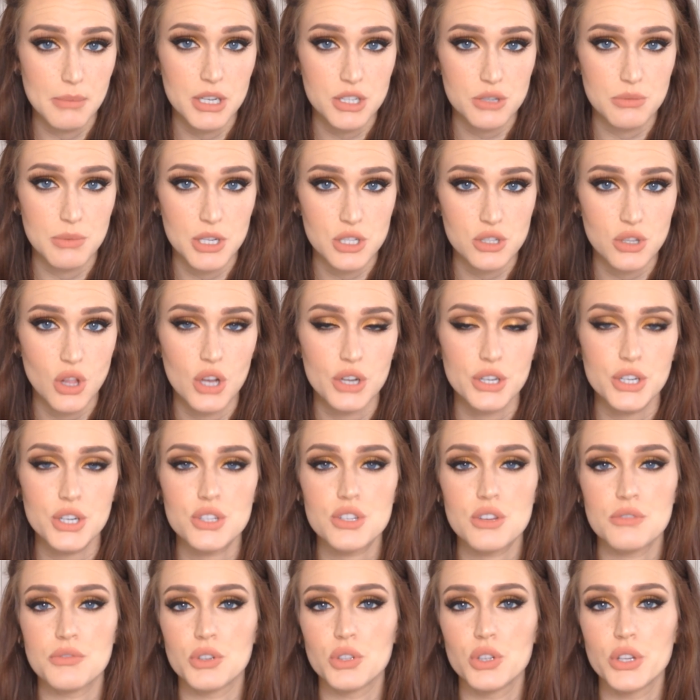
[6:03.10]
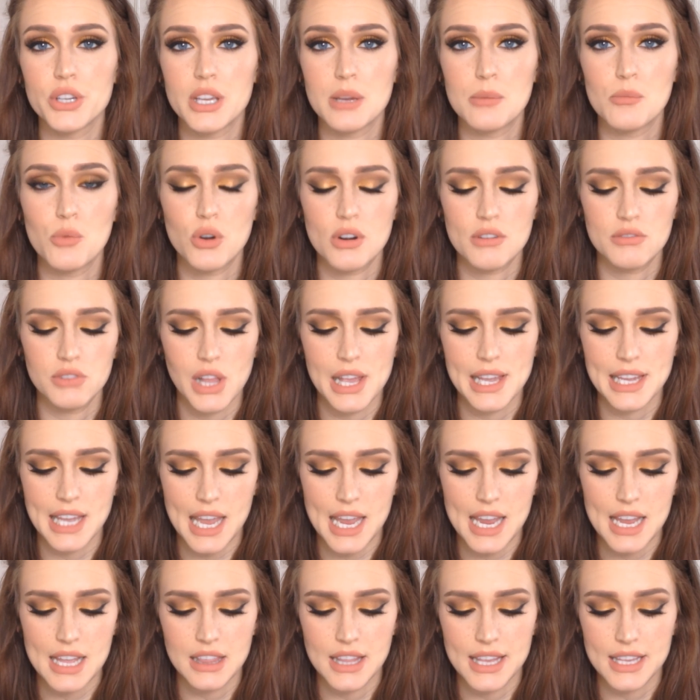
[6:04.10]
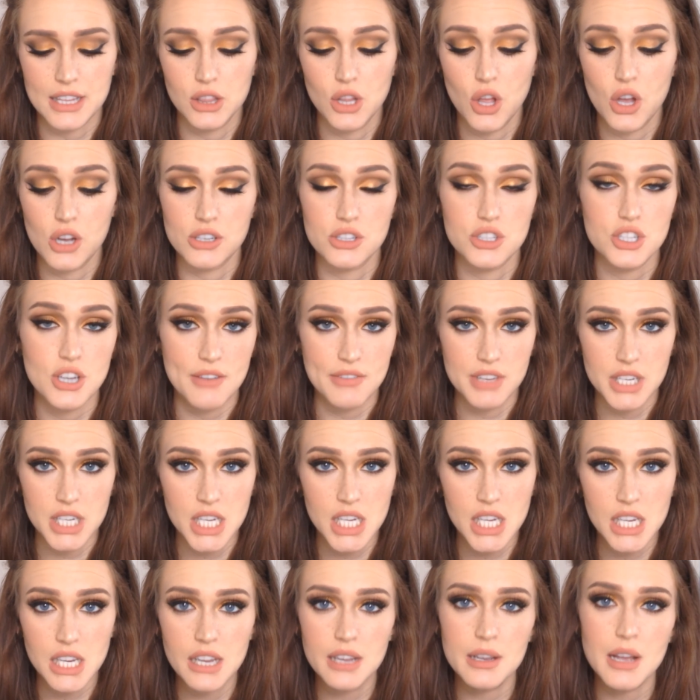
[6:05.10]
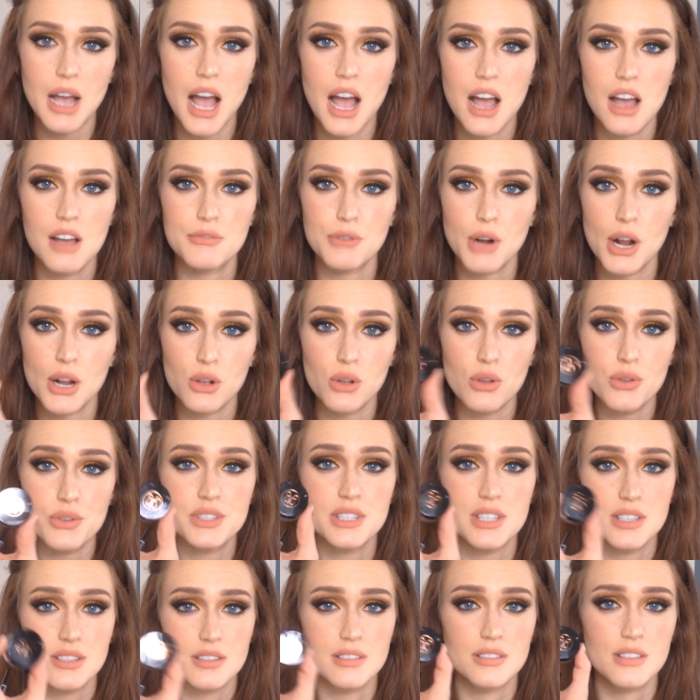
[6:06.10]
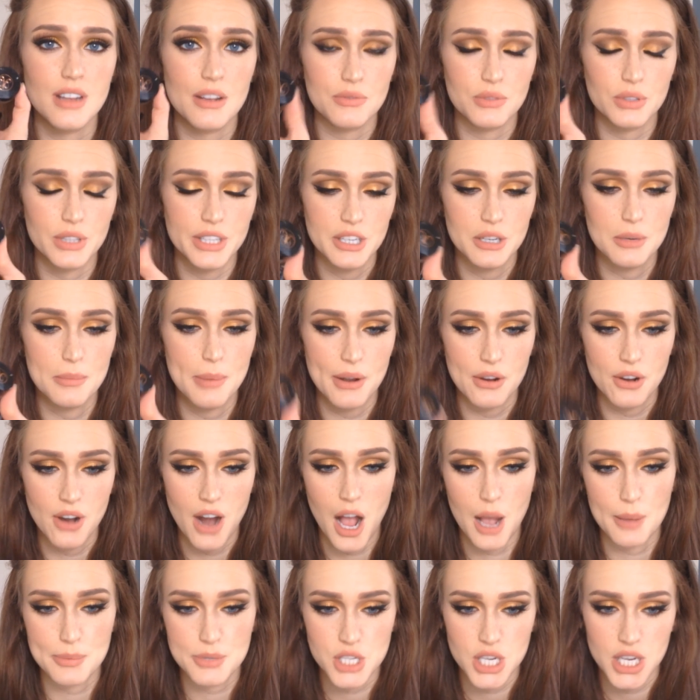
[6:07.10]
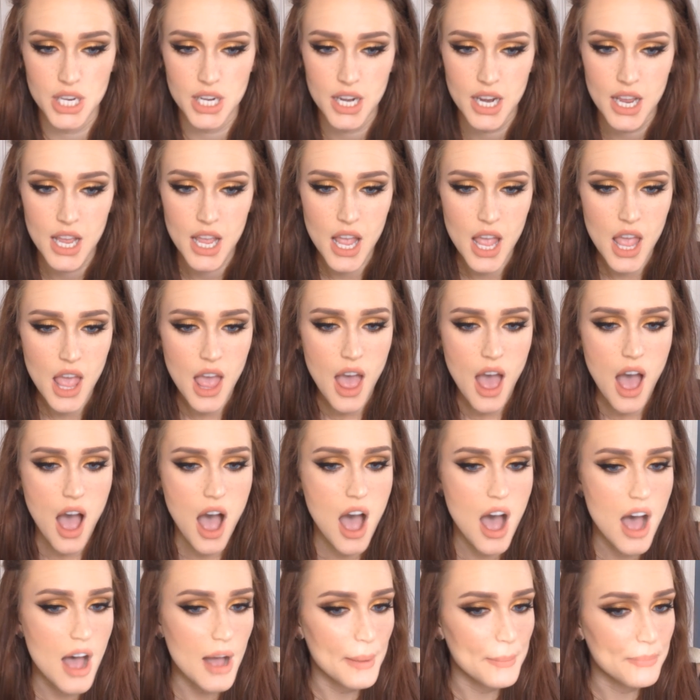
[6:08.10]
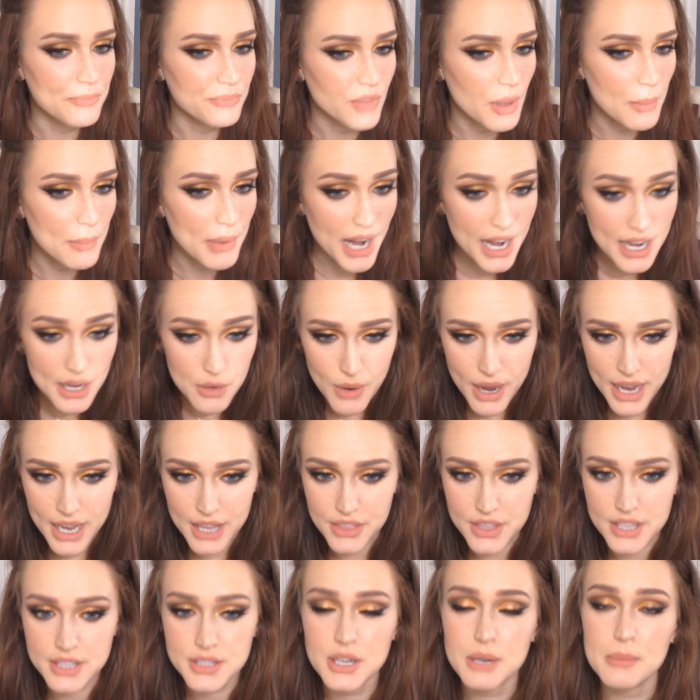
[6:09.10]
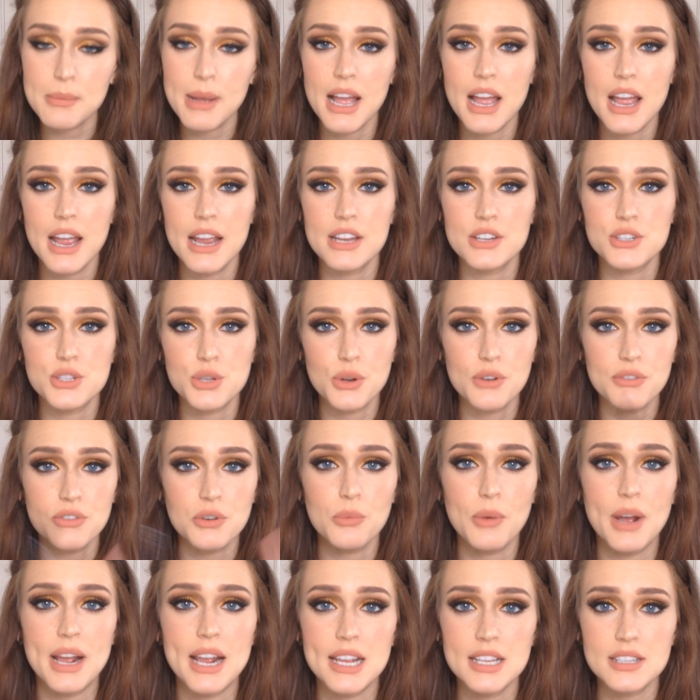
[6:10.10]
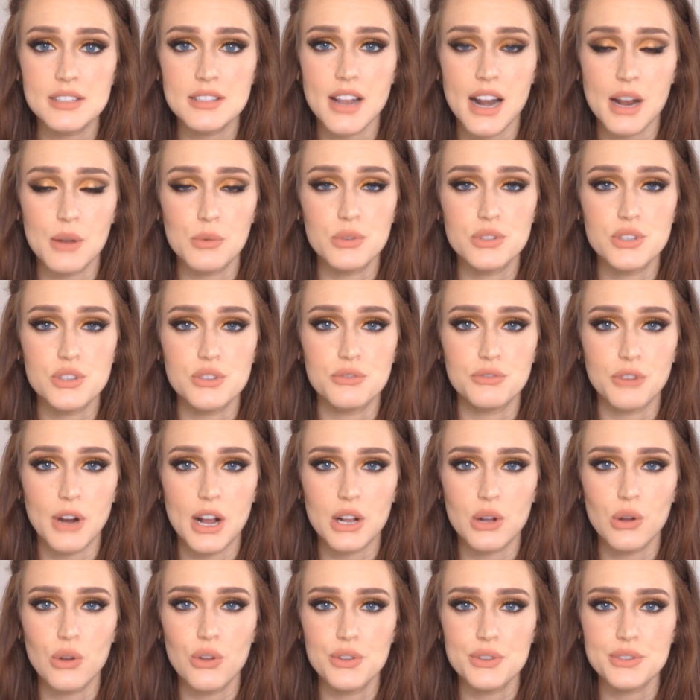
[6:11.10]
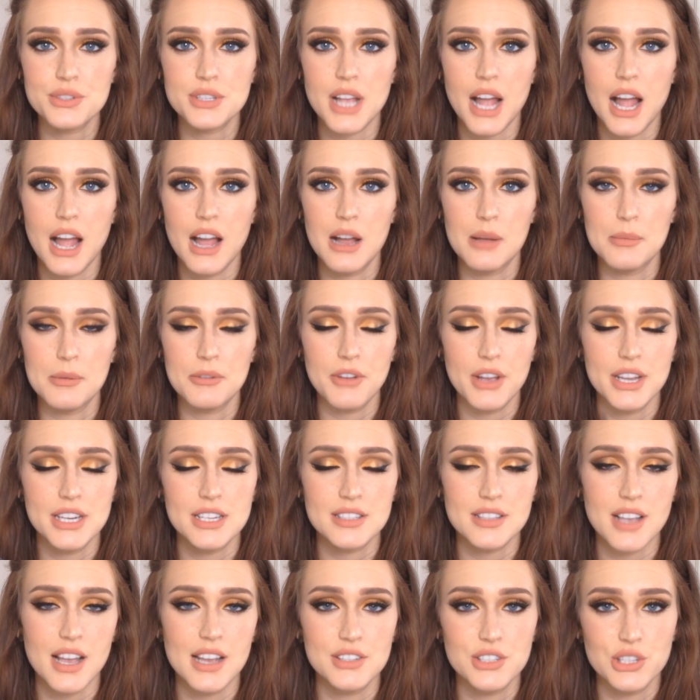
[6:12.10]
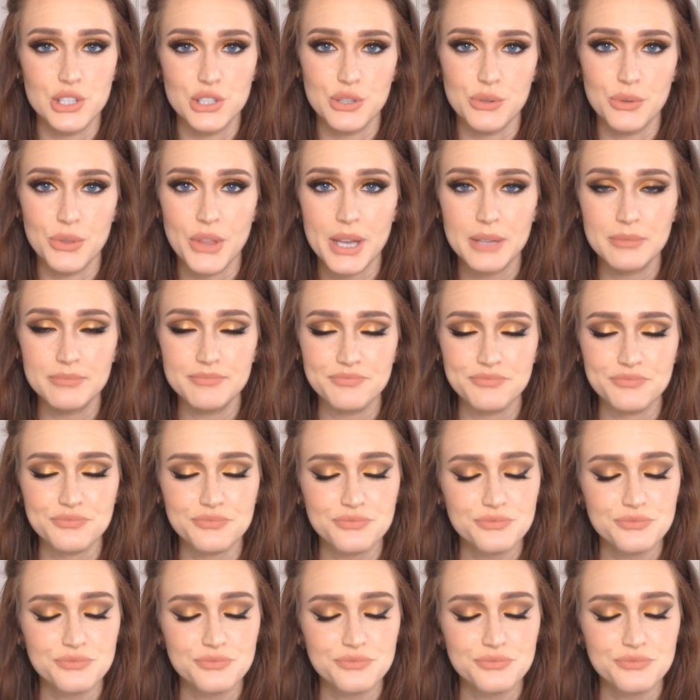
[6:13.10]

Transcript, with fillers: much, much longer. So if you're looking more of like a like longevity uh, freckles, this is definitely your better option. Um, but anyway, these are my two different ways that I will do freckles um, if I decide to do them.